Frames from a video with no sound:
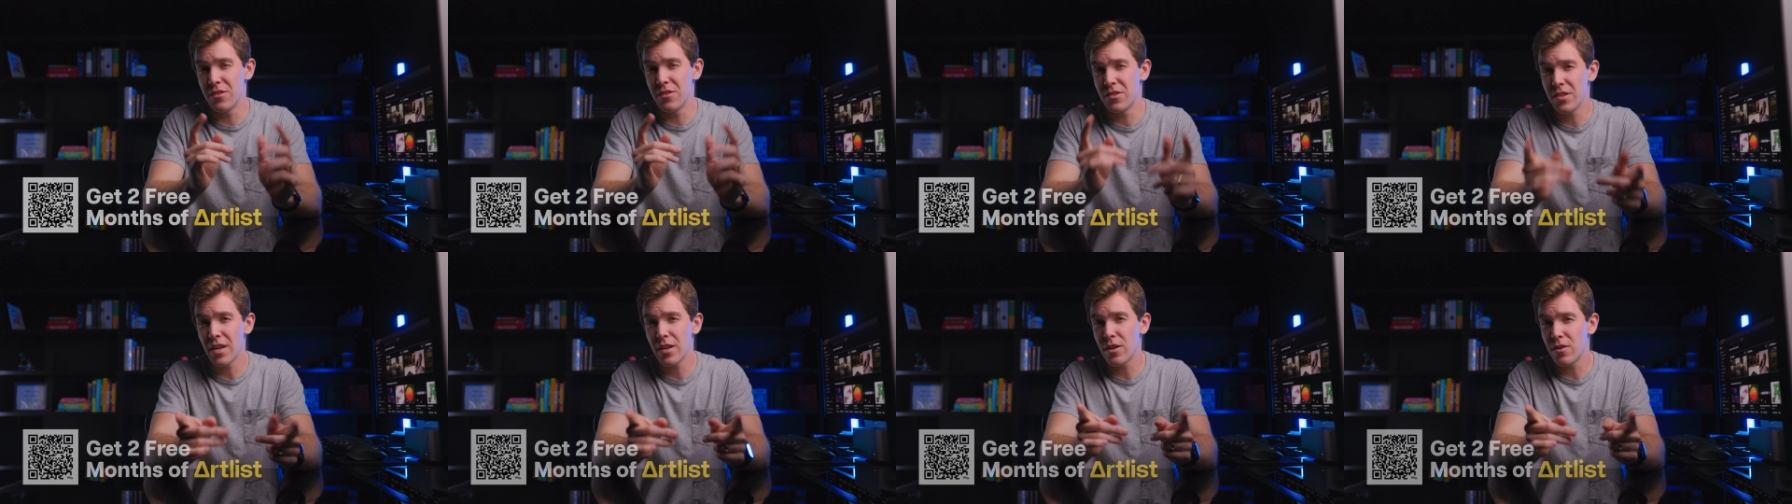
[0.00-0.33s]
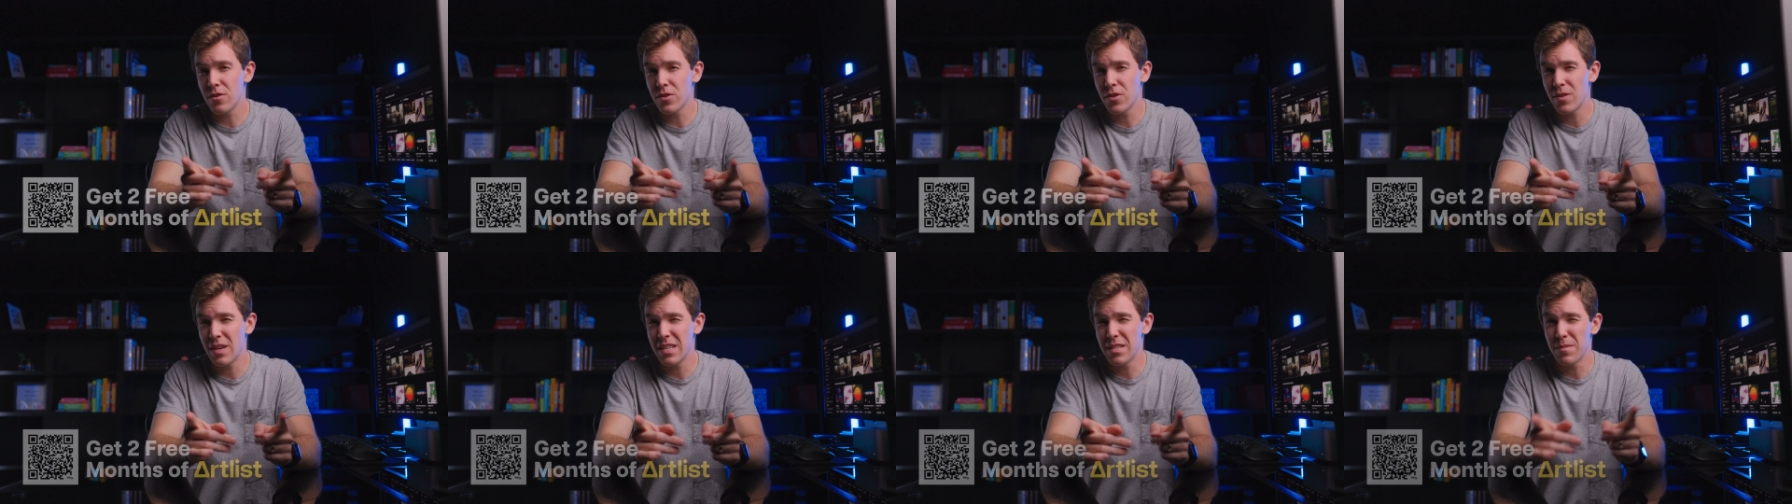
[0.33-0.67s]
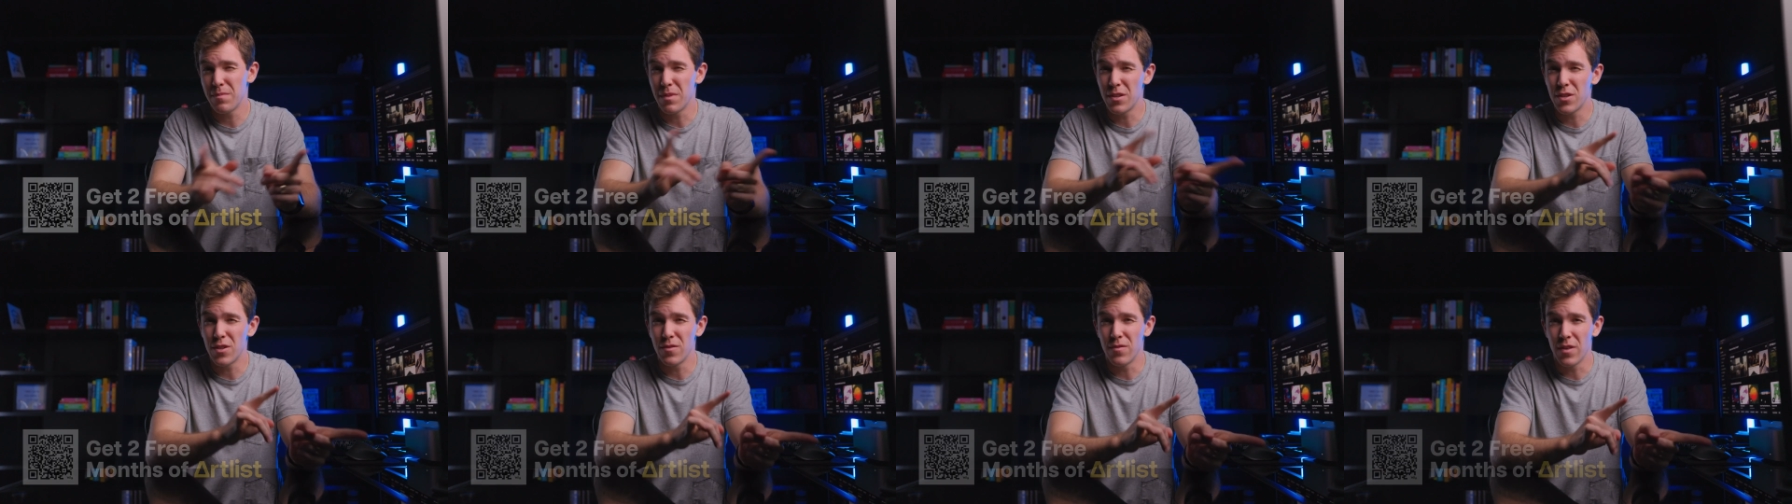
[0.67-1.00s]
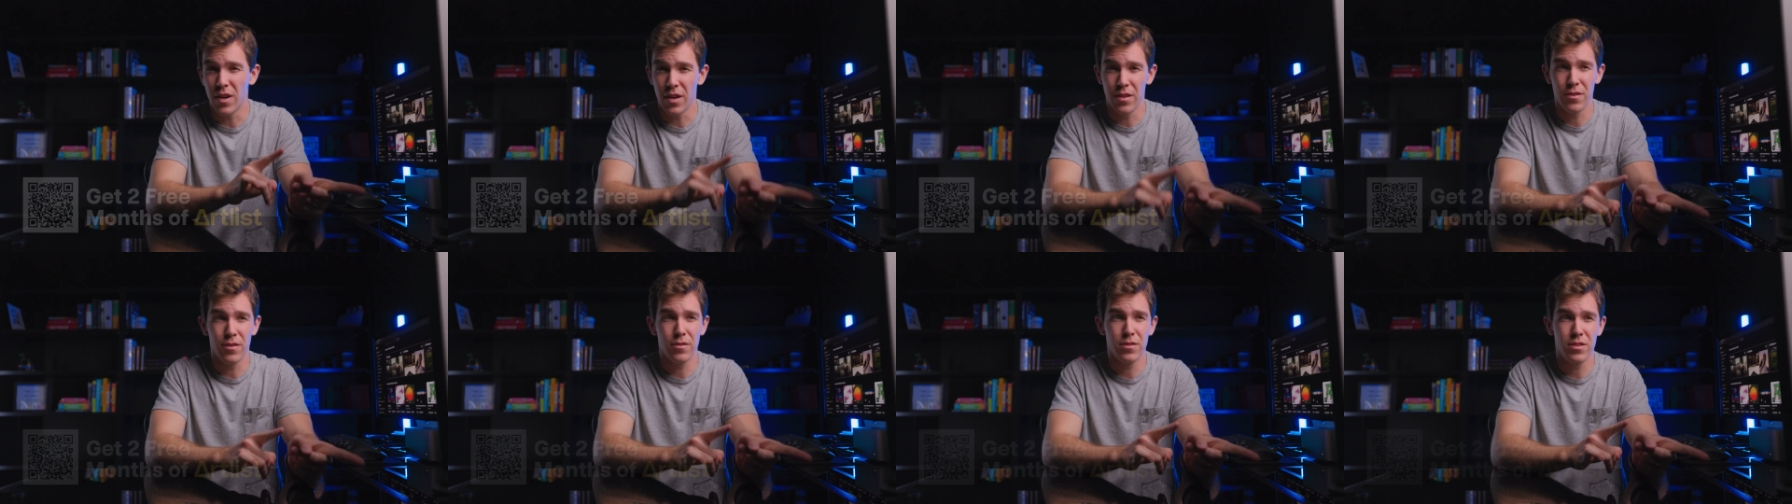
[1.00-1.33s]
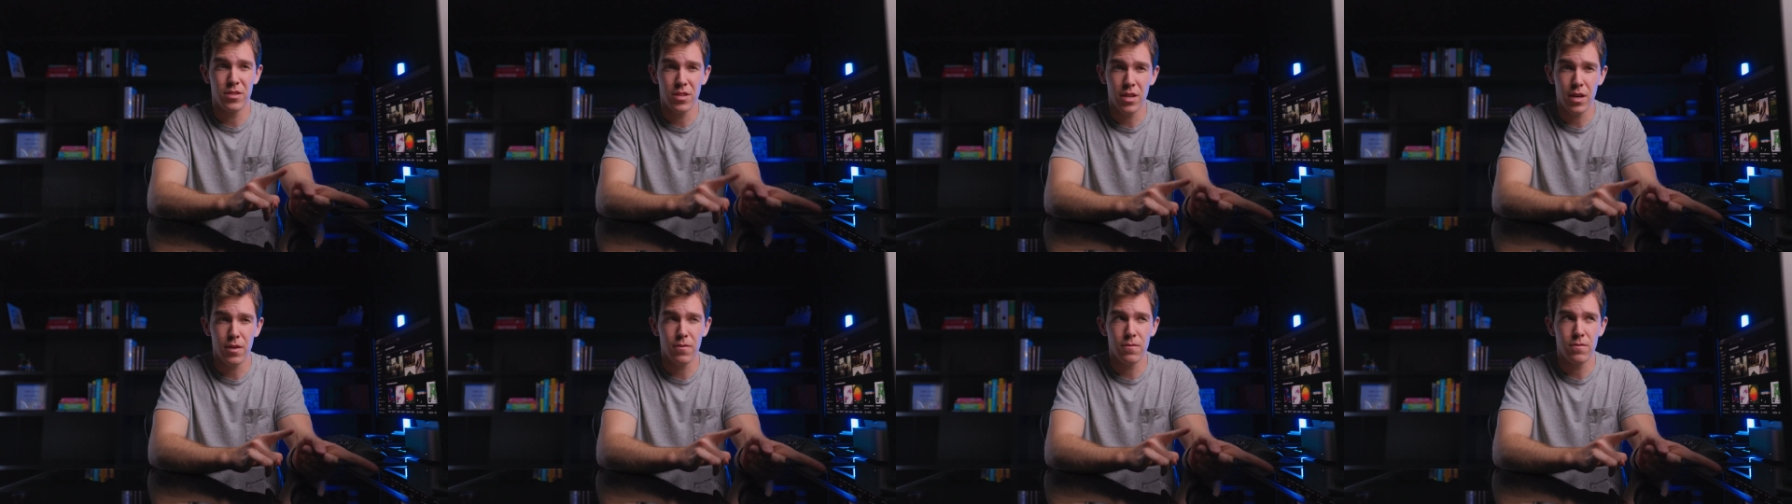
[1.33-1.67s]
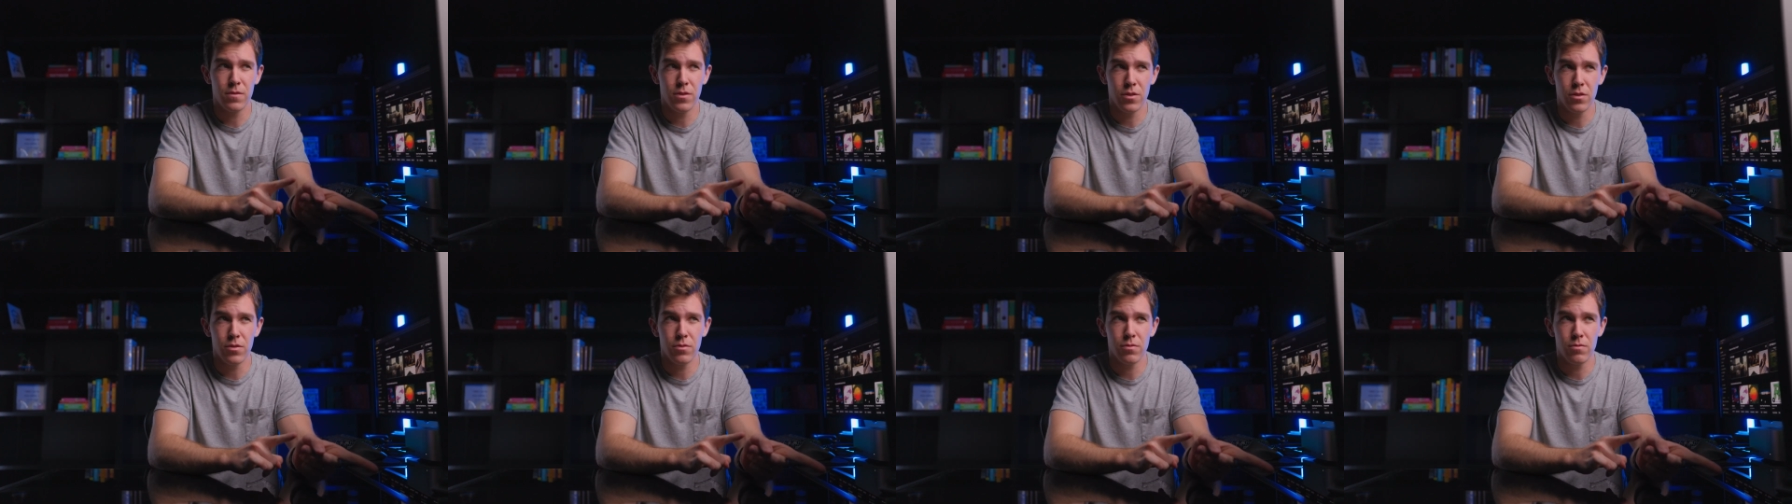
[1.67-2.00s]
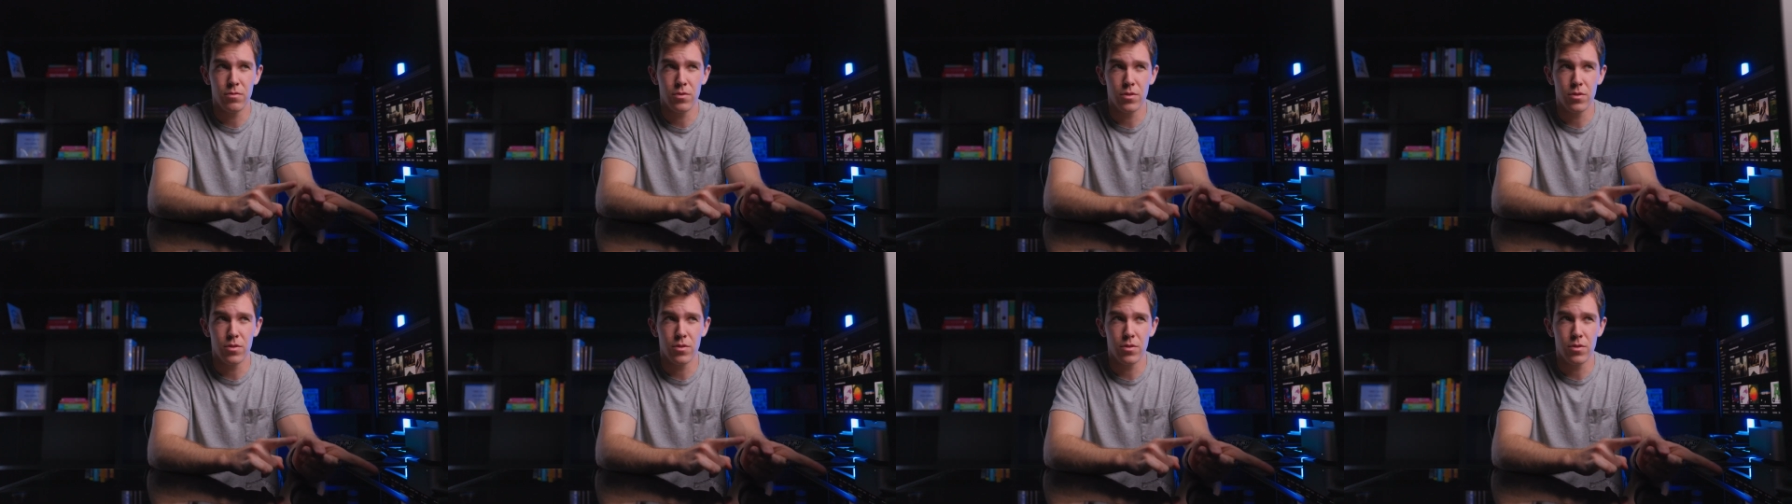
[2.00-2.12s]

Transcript: The site also has a bunch of other stuff too,